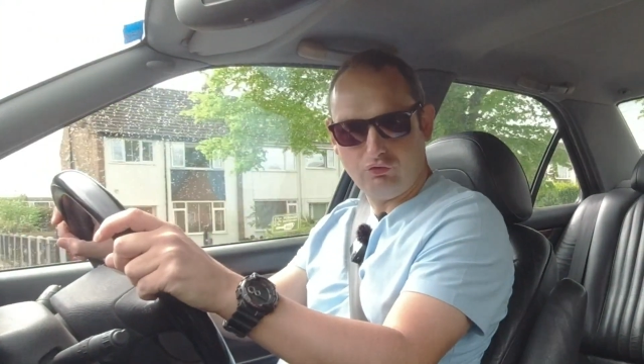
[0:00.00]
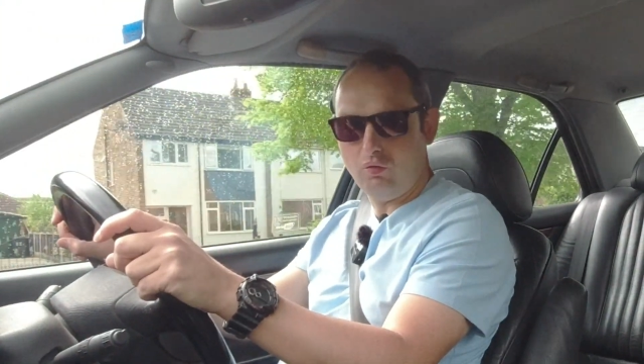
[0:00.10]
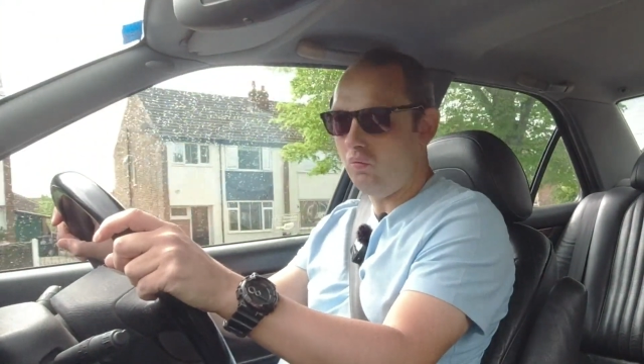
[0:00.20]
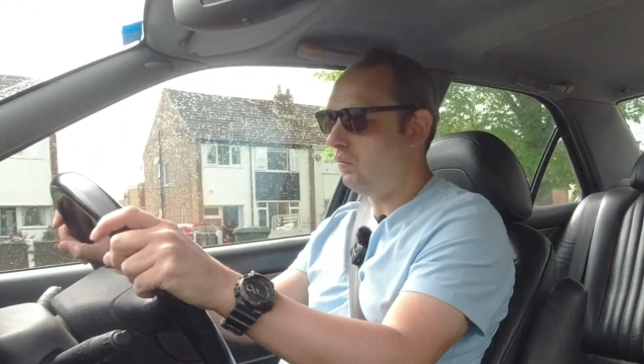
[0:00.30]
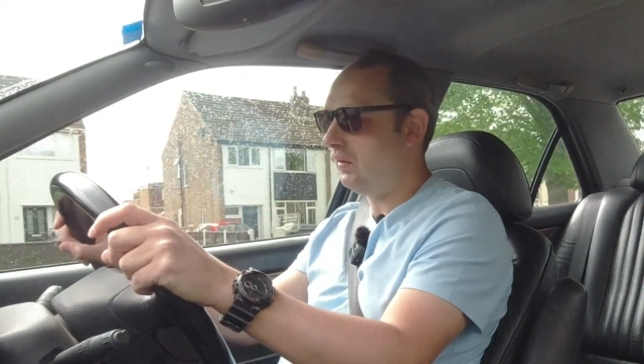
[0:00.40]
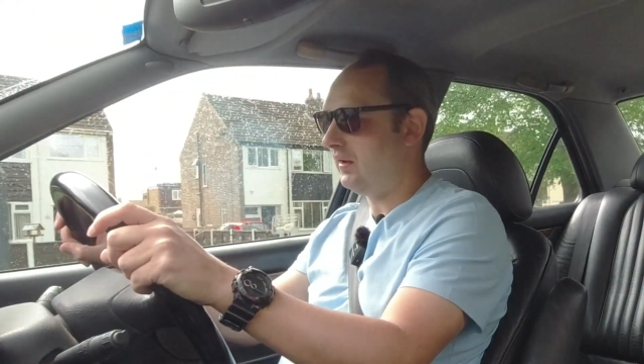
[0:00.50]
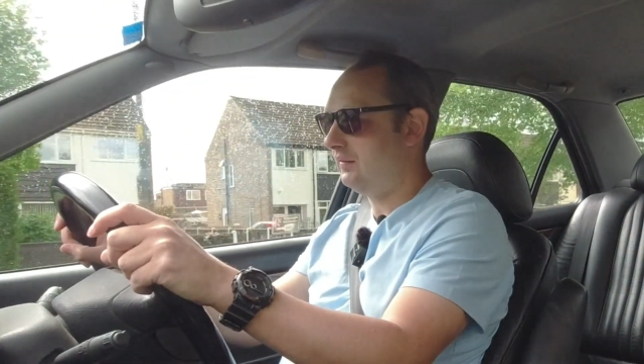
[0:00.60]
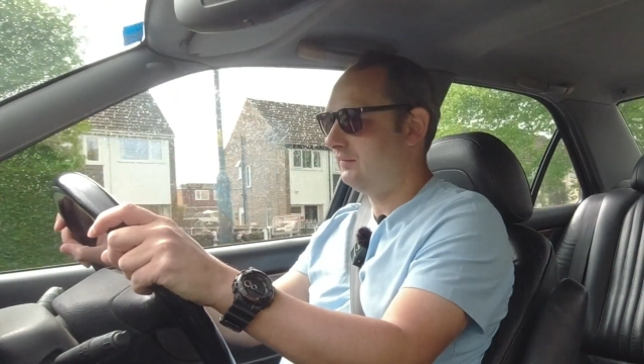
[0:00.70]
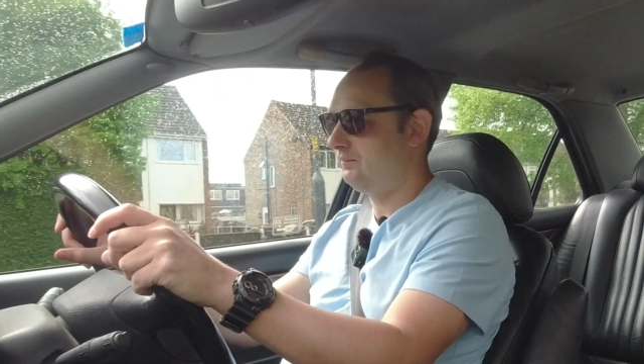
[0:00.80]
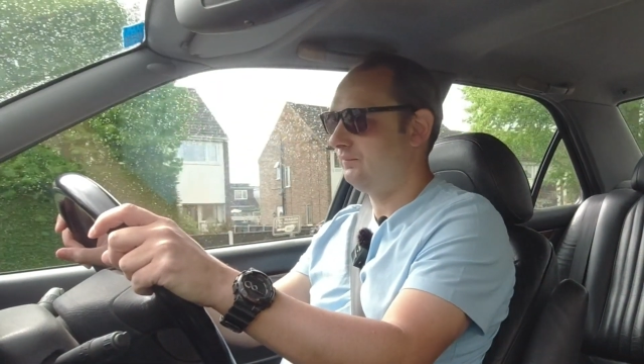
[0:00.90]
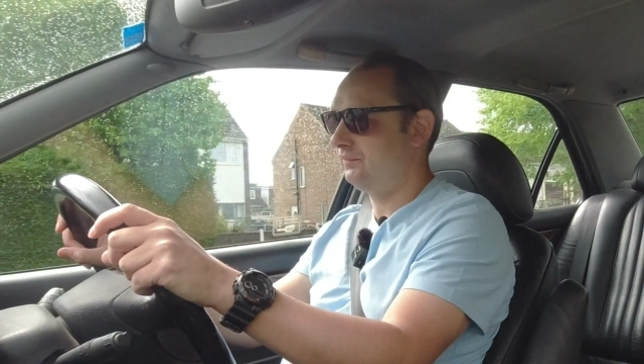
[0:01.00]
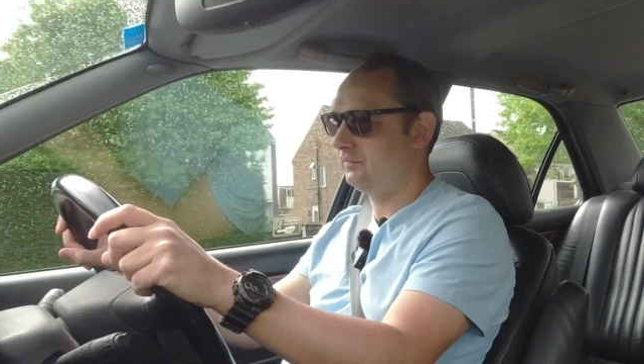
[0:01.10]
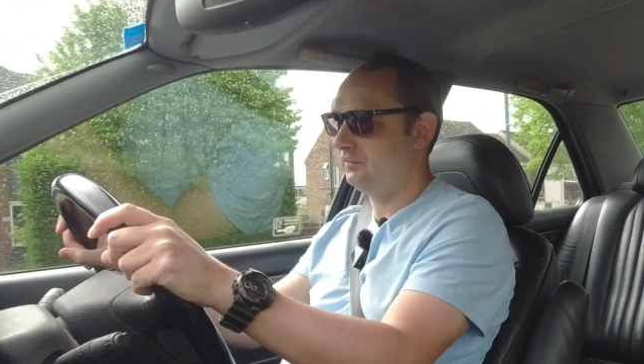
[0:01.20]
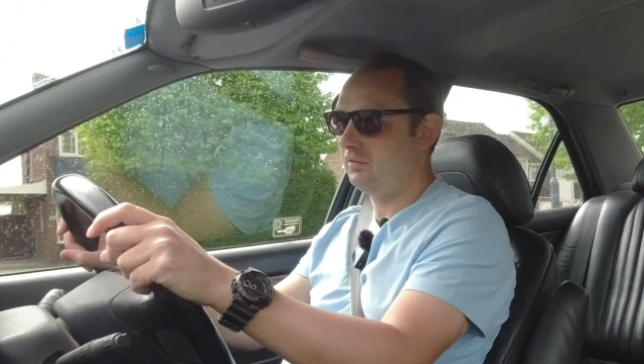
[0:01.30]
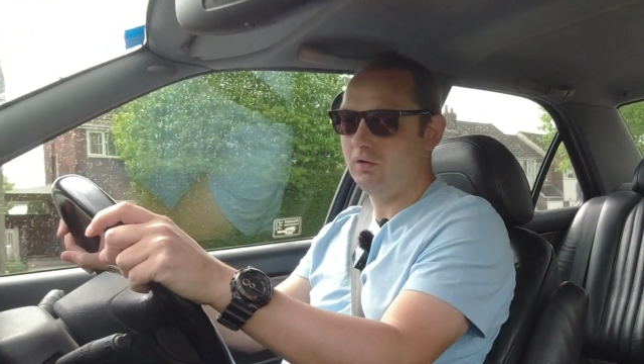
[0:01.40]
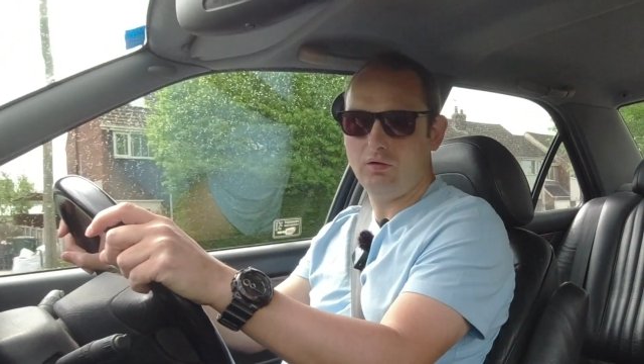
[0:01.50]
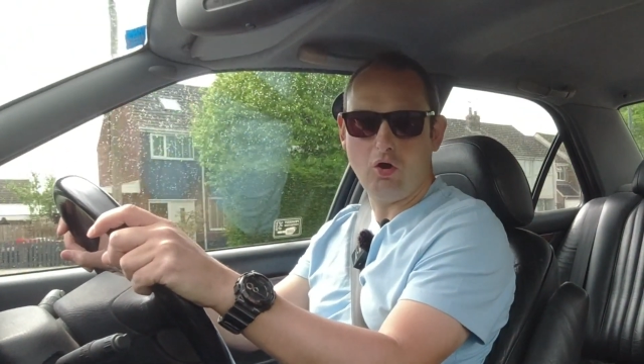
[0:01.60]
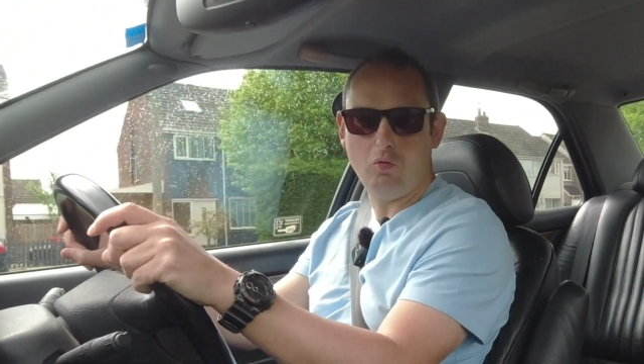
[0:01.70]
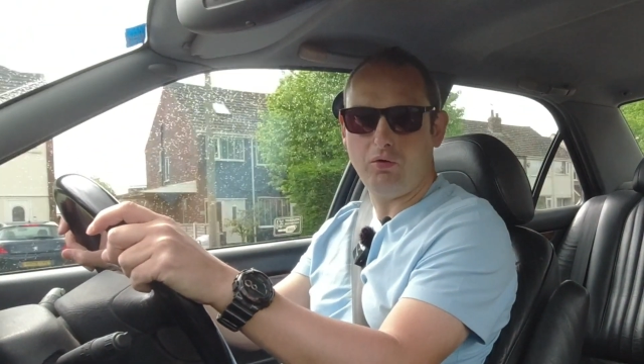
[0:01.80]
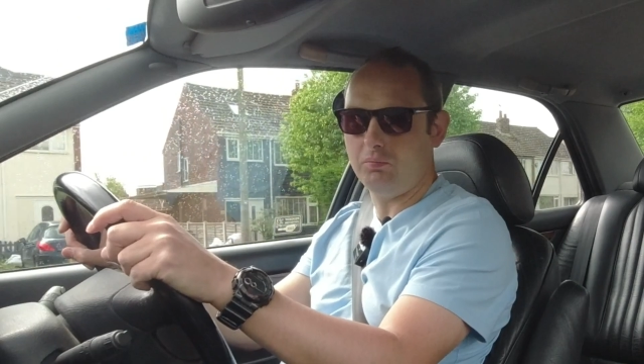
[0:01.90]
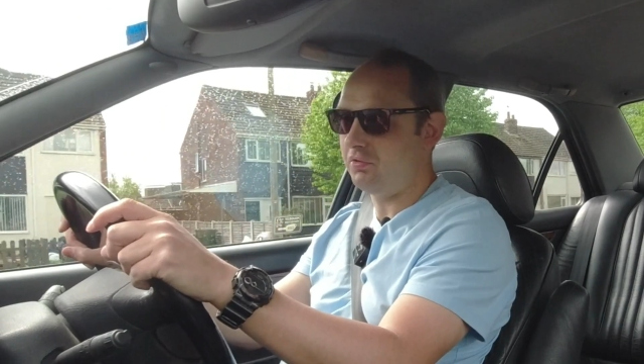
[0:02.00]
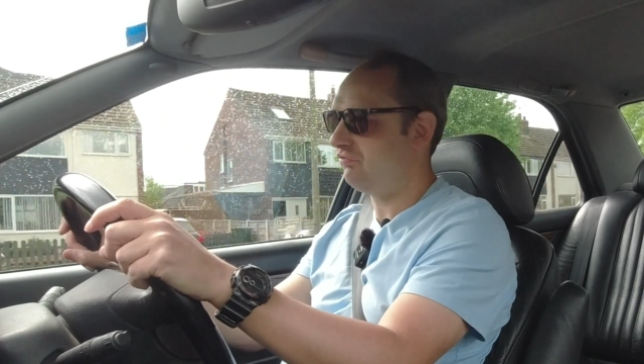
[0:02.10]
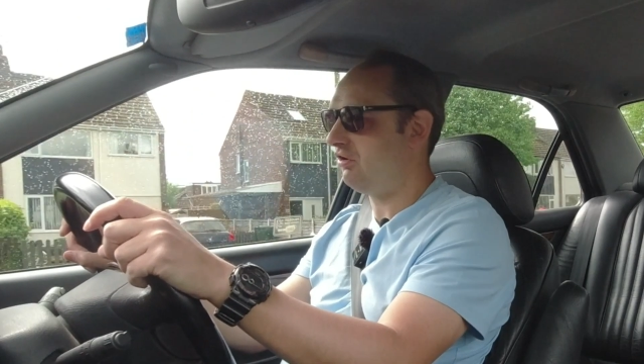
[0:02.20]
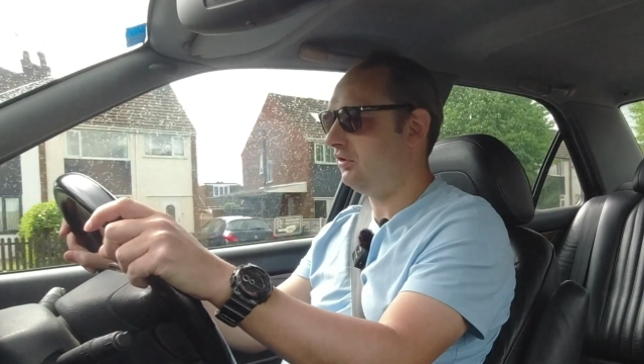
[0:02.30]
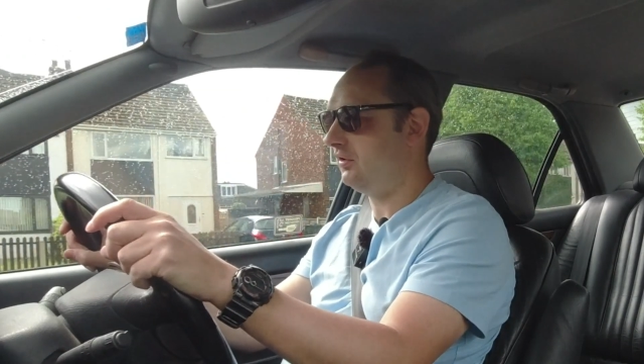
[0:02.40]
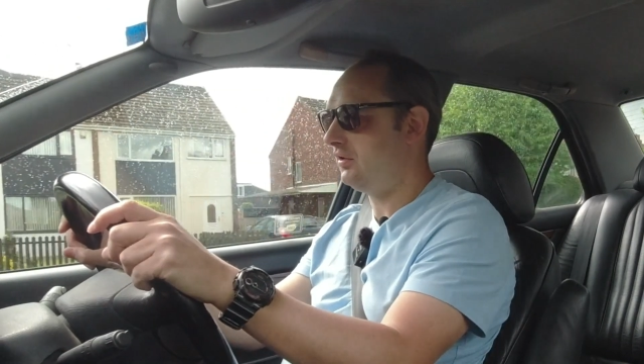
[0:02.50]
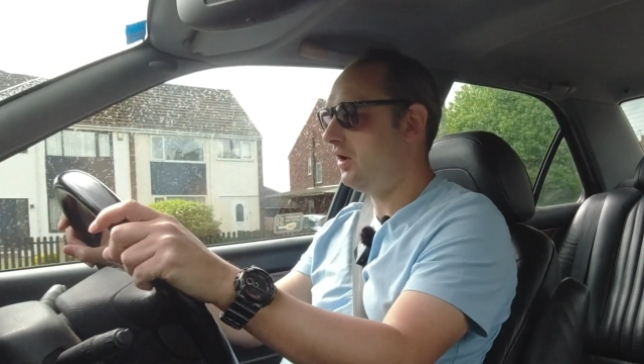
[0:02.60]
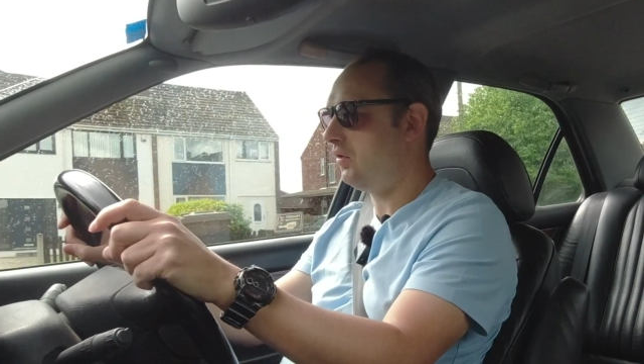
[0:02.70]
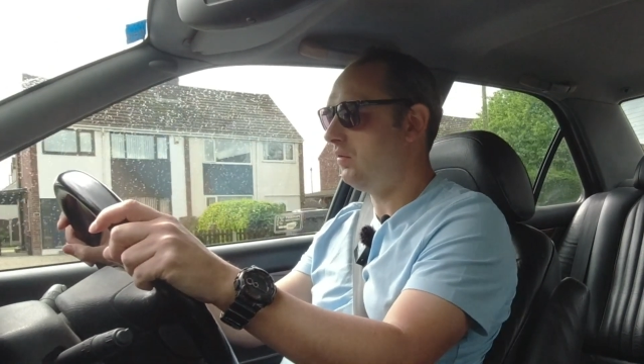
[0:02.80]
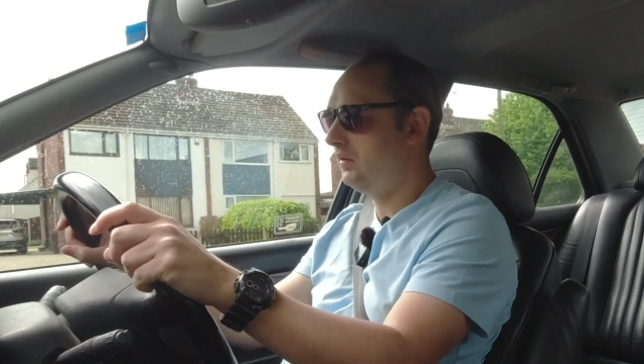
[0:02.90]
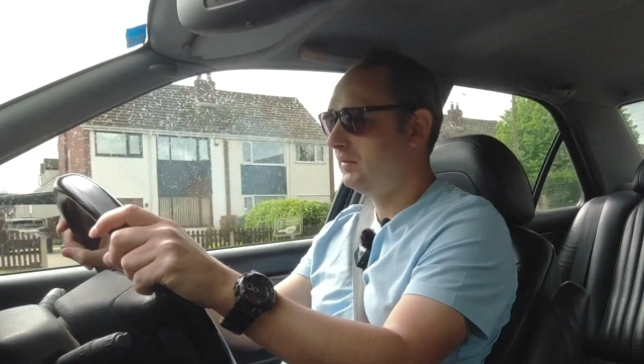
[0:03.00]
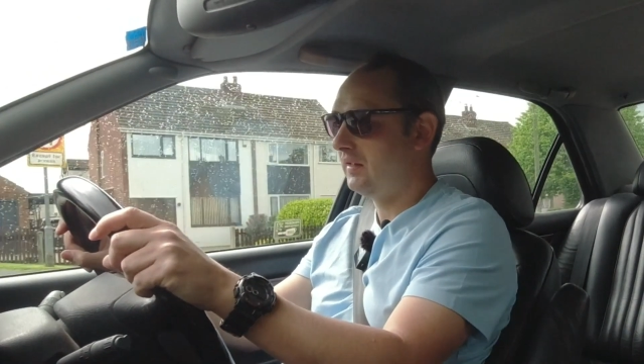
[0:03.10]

to open up the throttle and go,